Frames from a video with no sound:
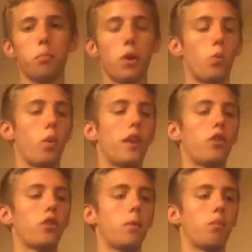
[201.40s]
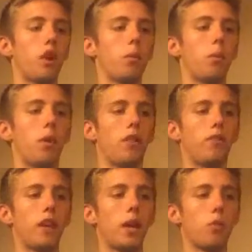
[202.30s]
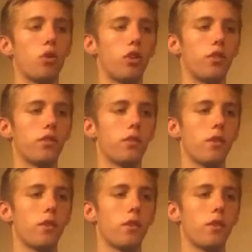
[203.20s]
but rather a problem of neighborhoods.